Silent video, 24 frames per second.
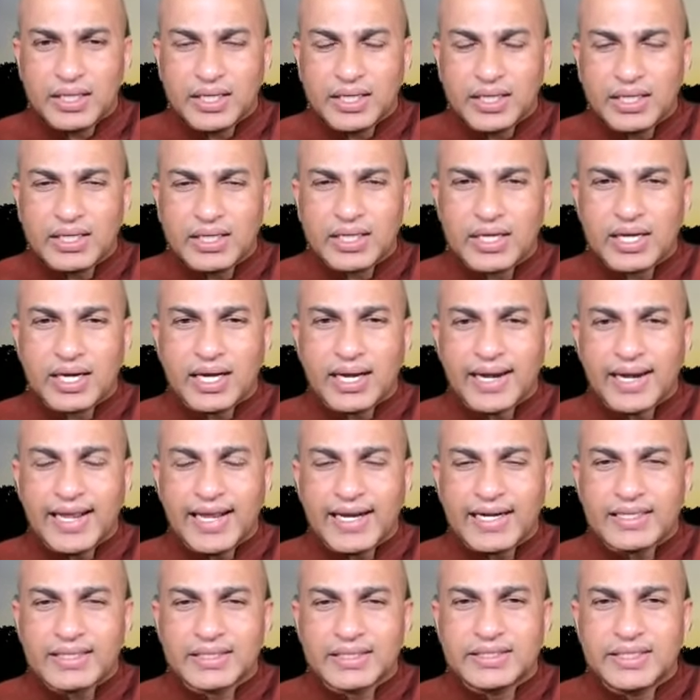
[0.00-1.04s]
it
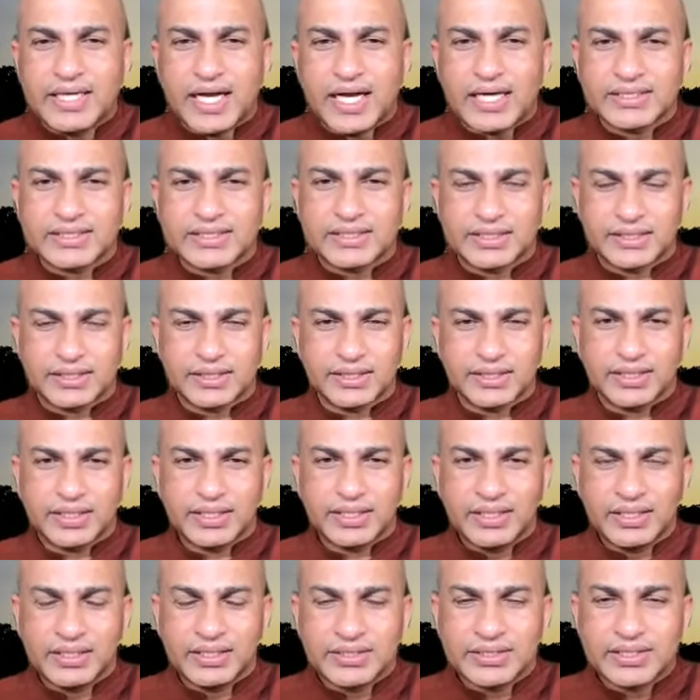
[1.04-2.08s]
collect dust
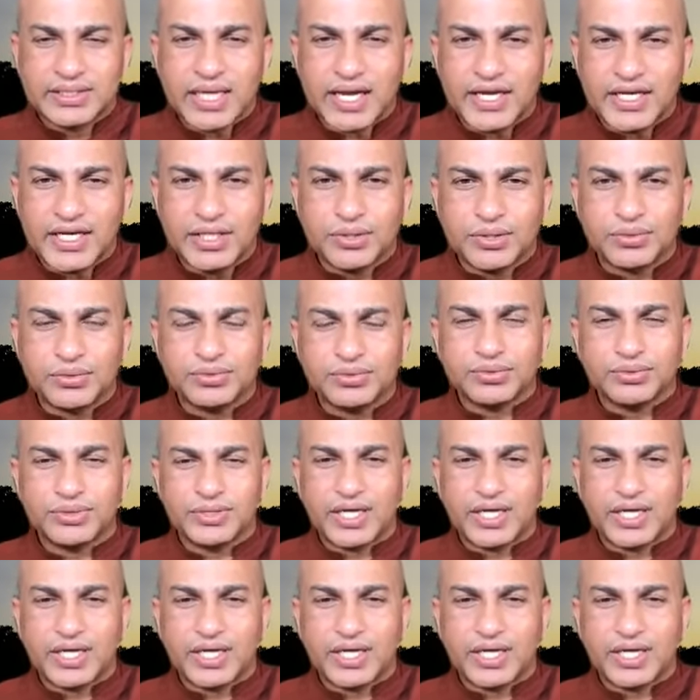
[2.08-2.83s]
inside you,